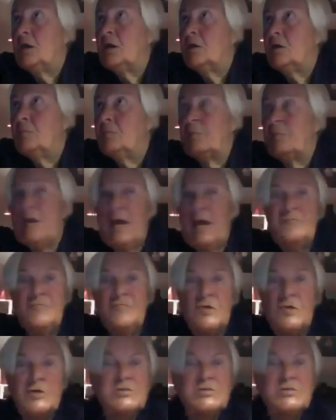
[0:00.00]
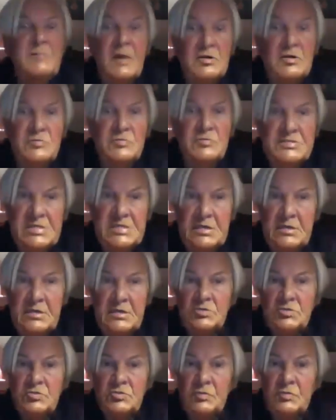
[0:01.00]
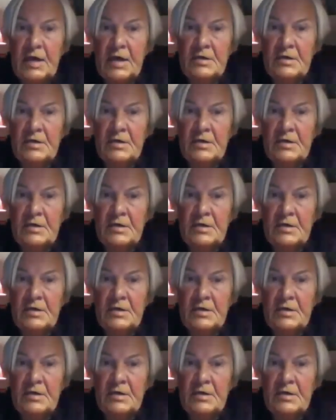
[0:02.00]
plan for democracy together.